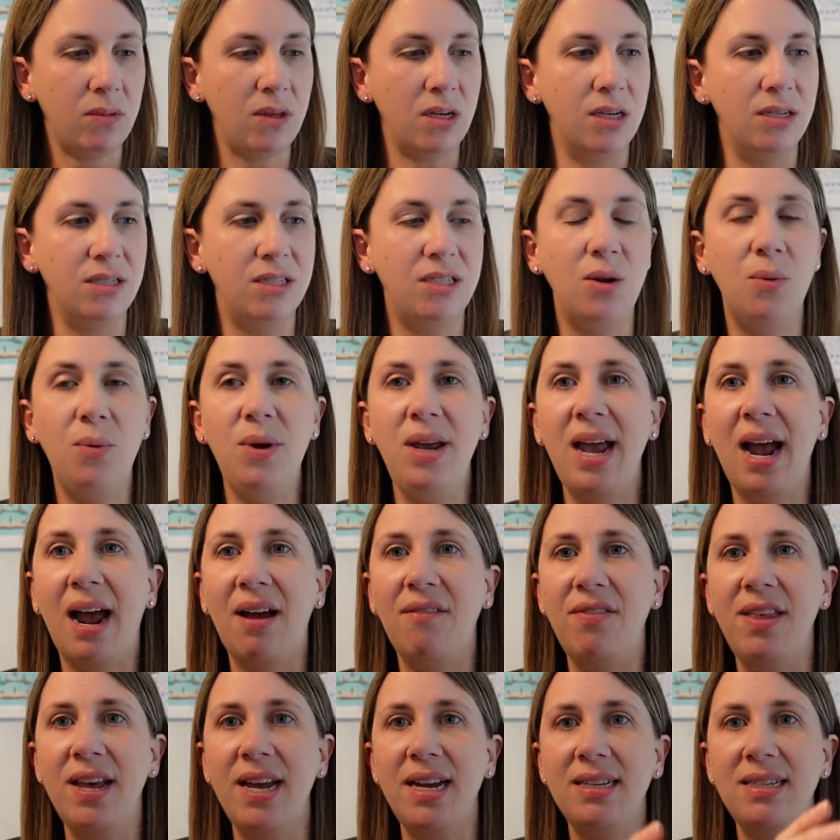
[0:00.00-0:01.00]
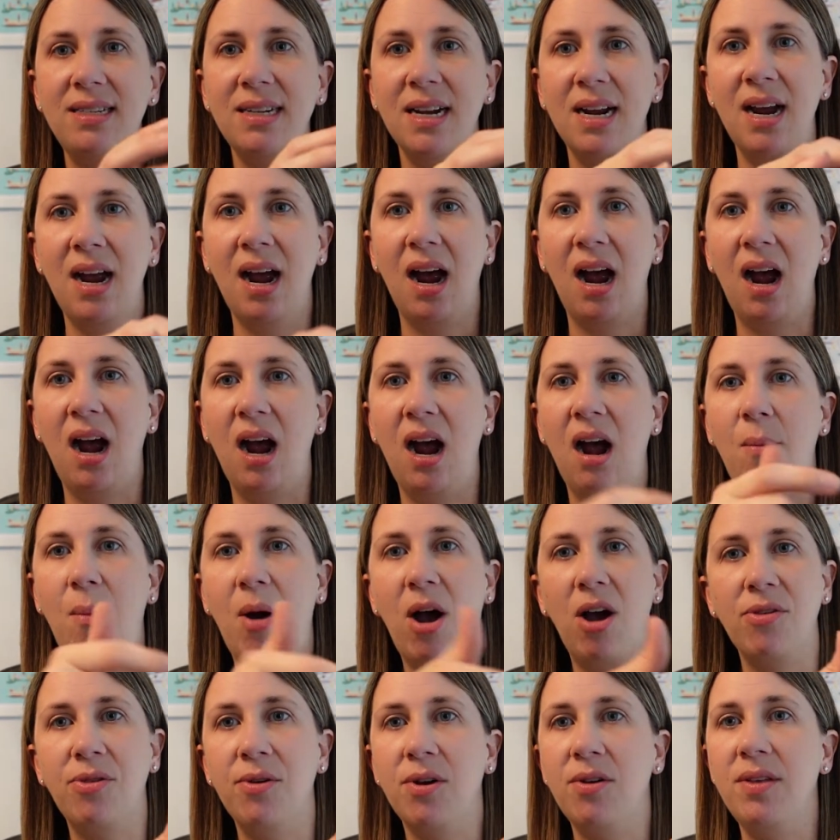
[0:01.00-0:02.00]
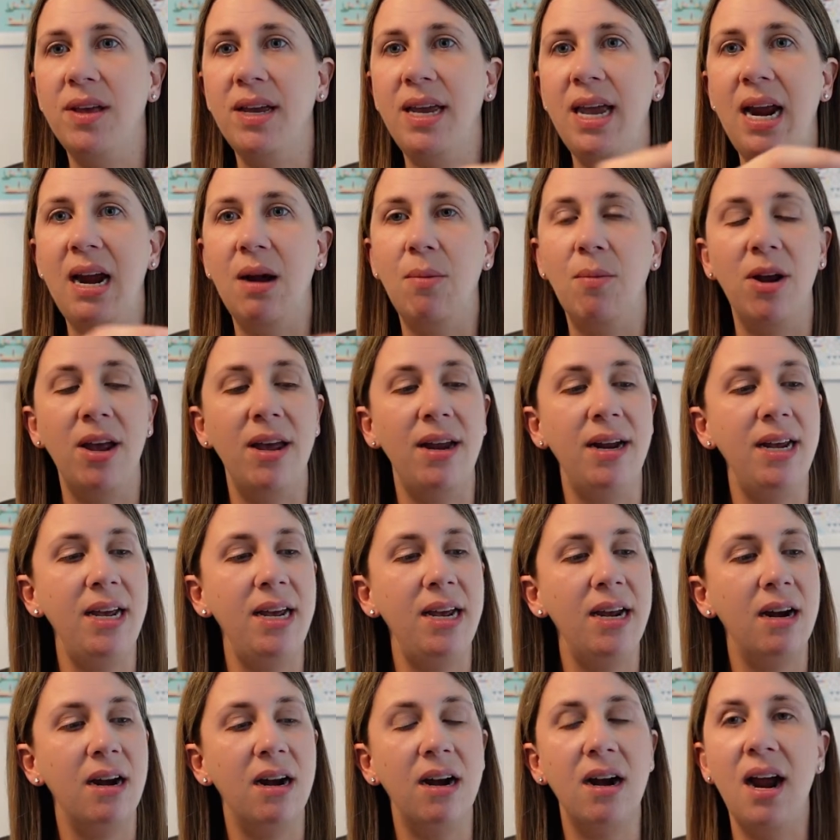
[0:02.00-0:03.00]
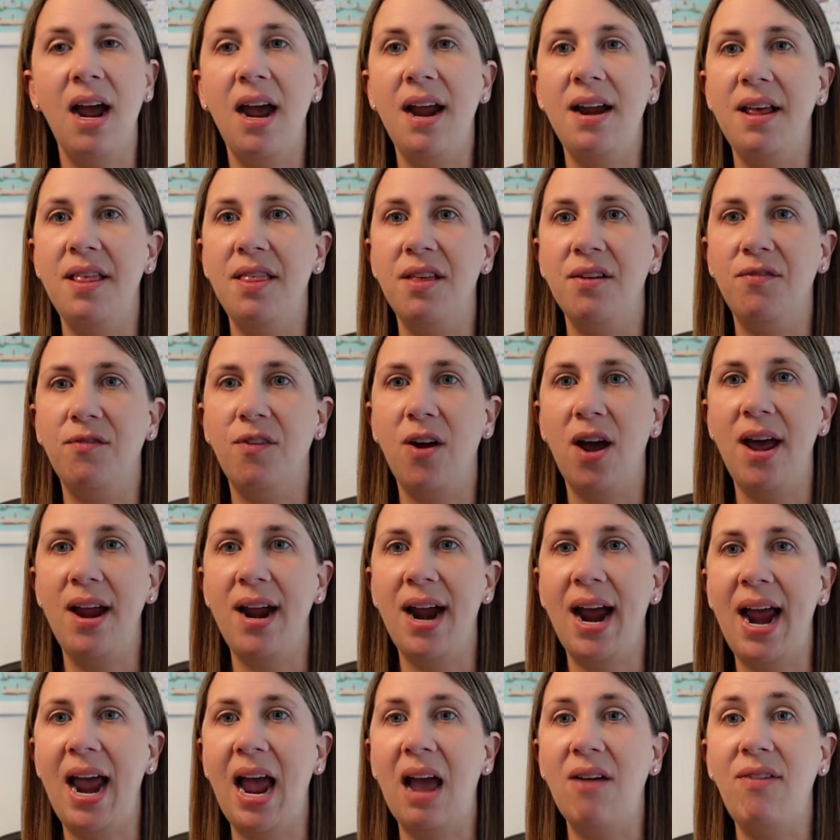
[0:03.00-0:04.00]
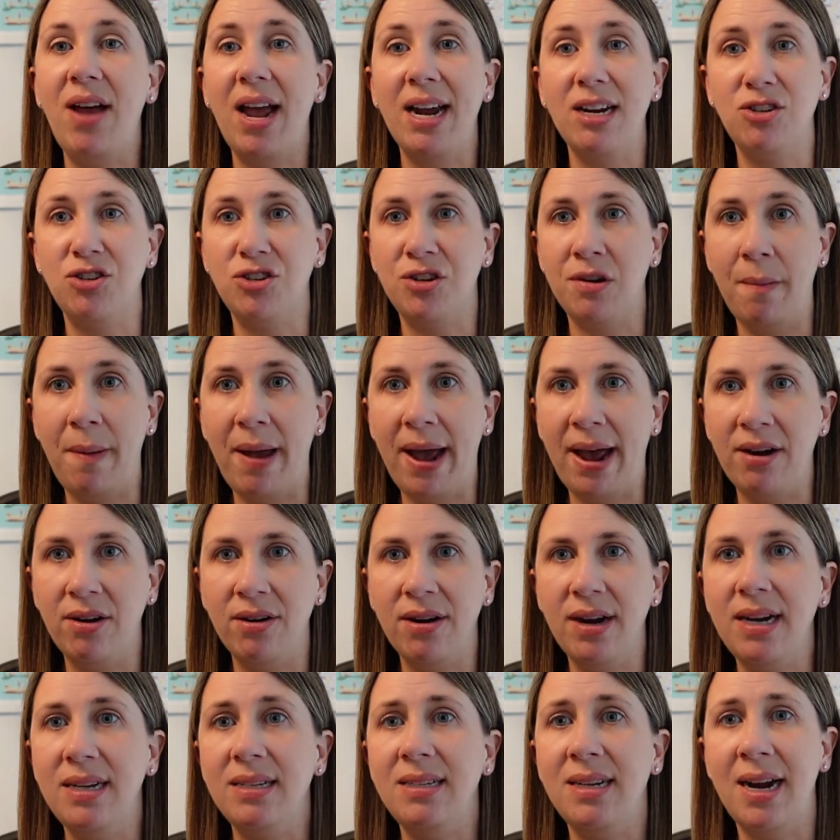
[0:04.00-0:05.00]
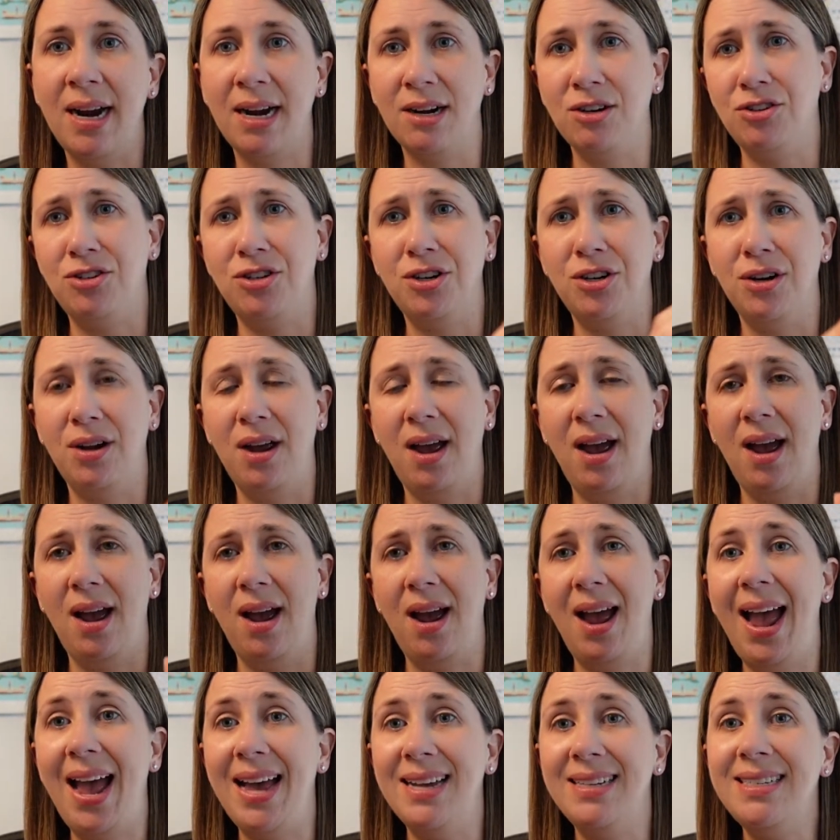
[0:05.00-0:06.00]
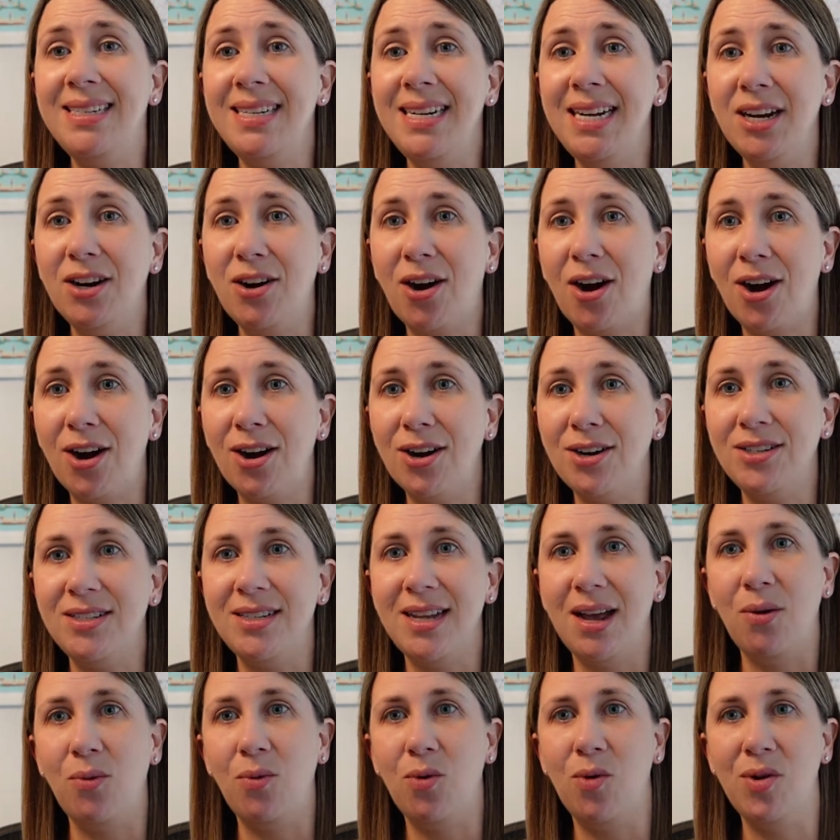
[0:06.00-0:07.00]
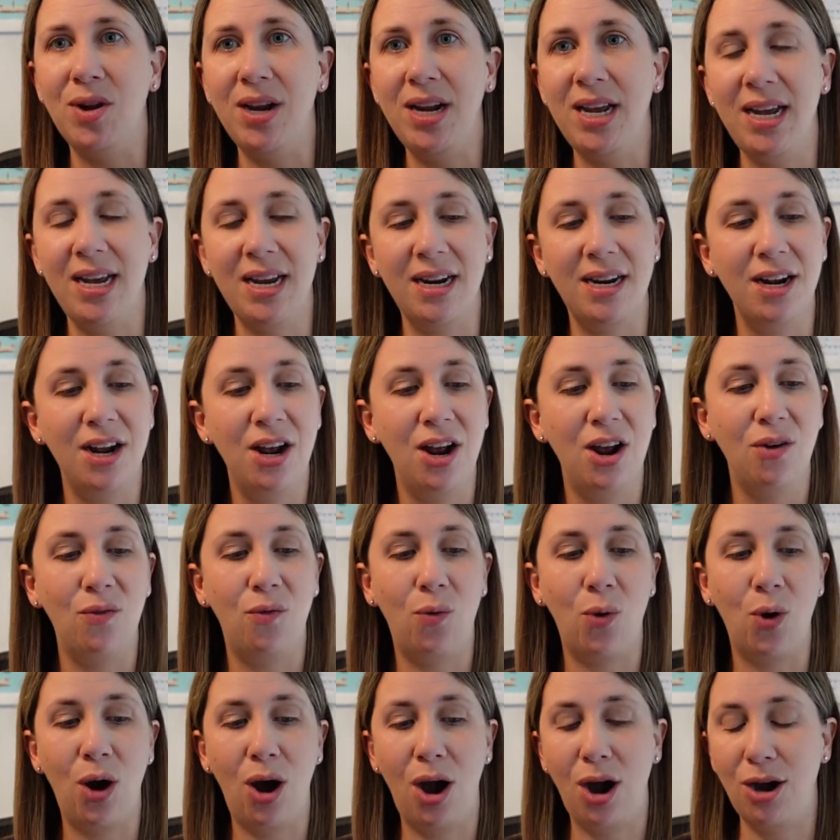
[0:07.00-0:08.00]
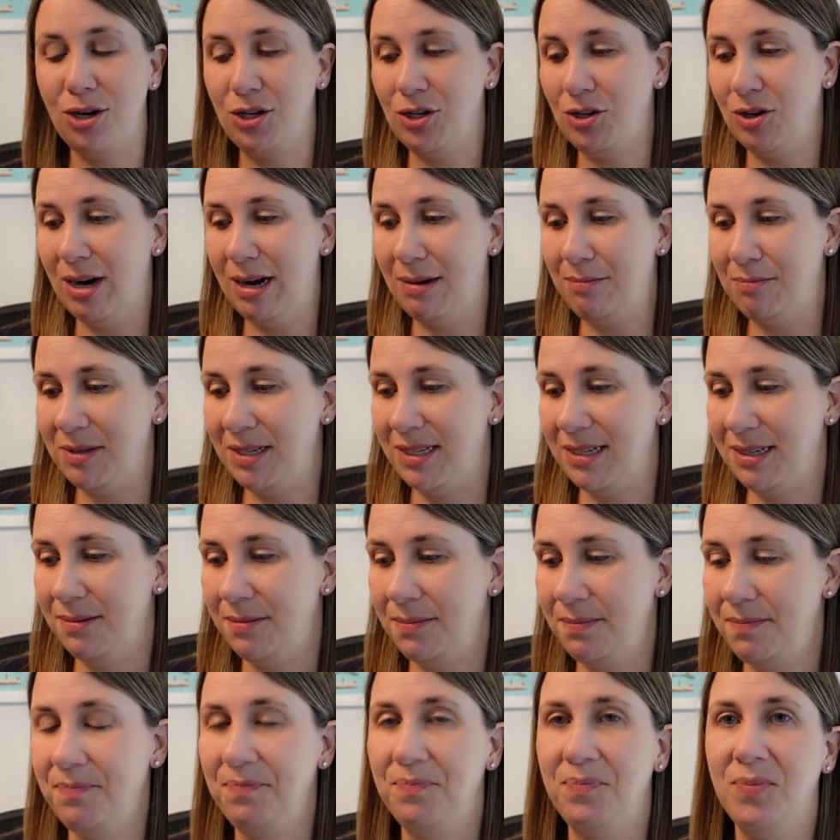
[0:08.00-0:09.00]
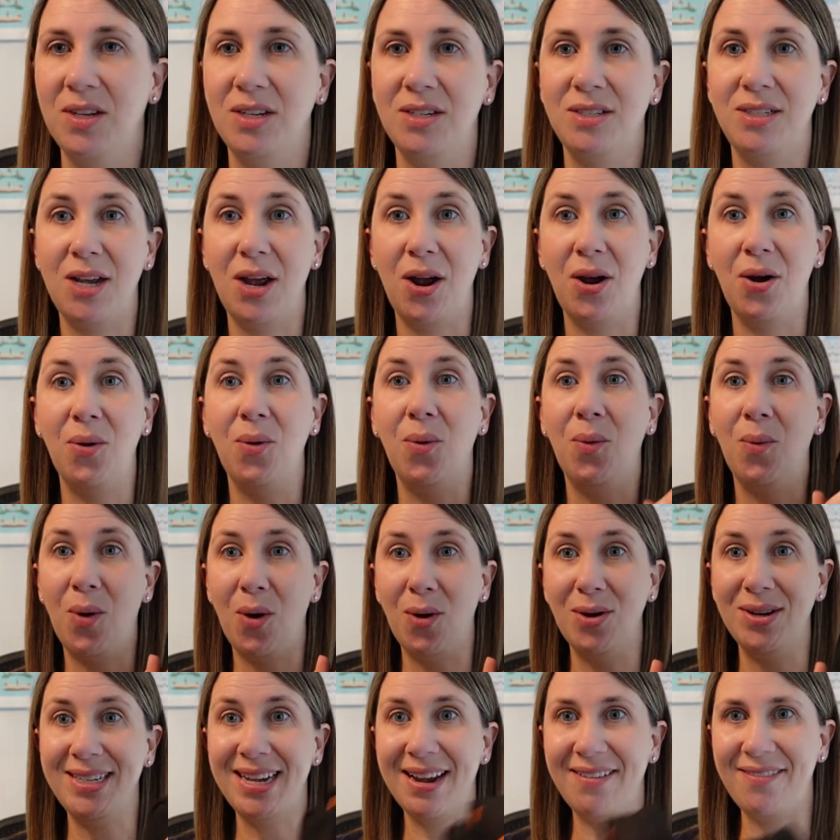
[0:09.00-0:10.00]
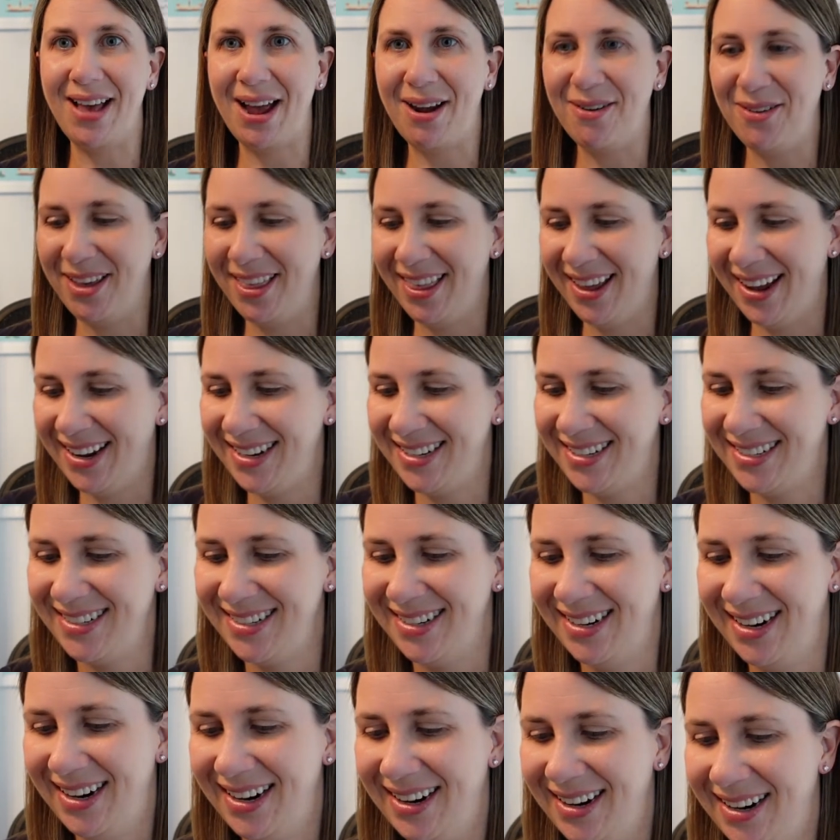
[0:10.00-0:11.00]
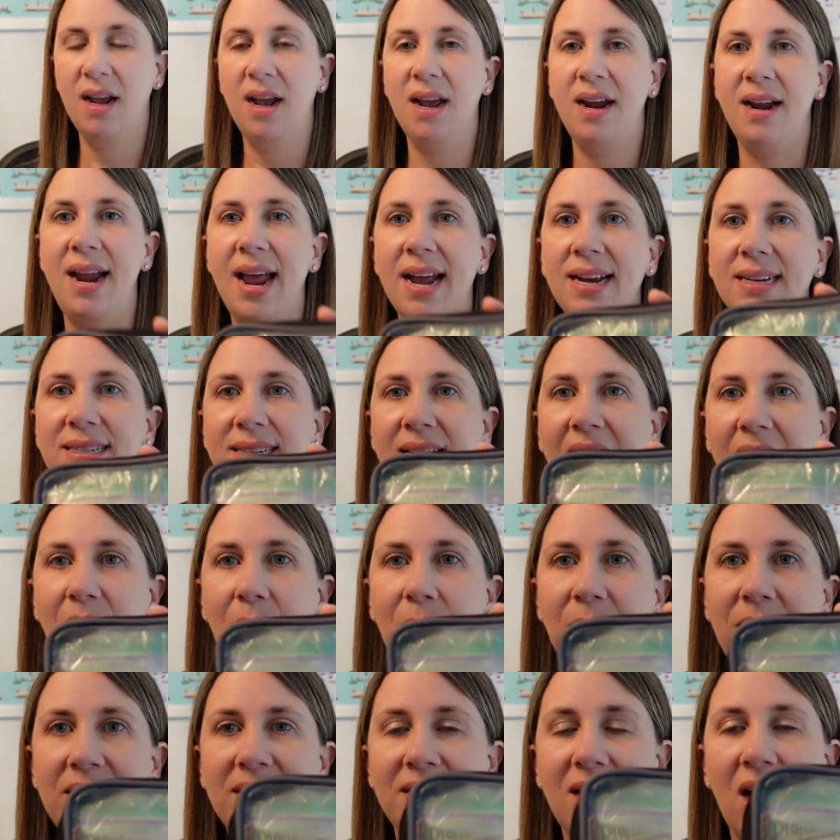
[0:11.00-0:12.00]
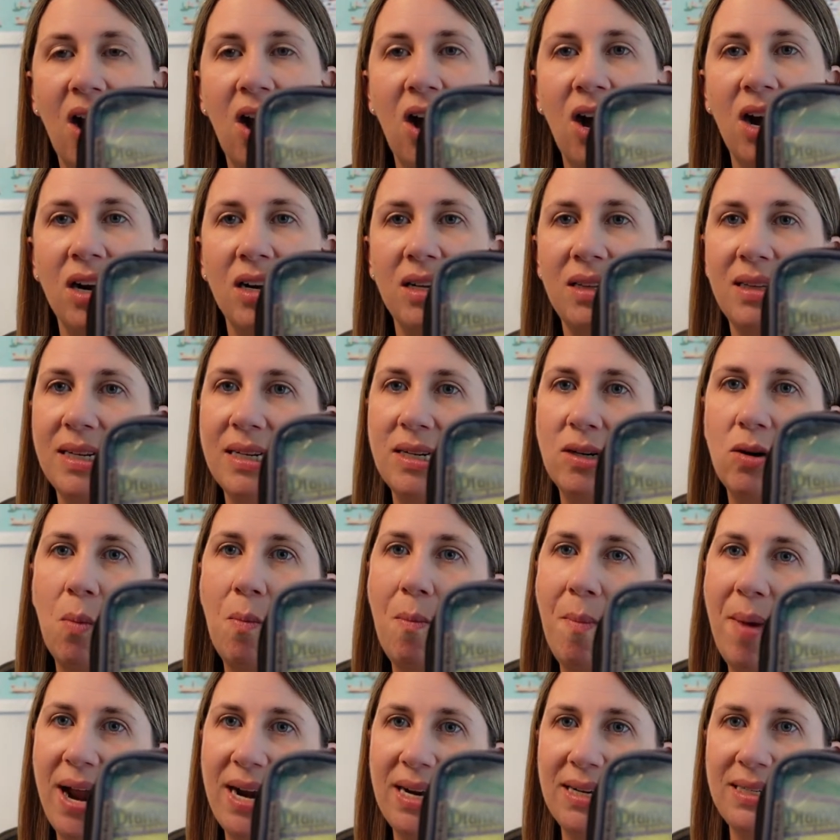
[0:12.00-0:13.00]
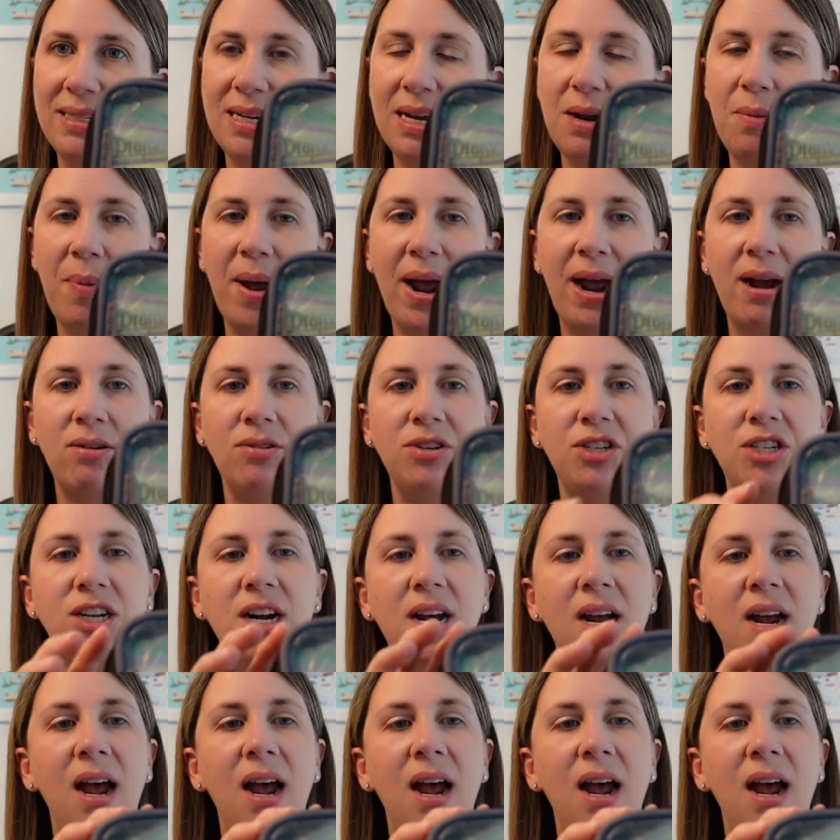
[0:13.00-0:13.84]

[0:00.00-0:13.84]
So we have this, I'll throw the camera in here, and in the front I have extra batteries and extra SD cards that we'll need for our trips. So we'll always have that with us. Next up is our little medicine pouch.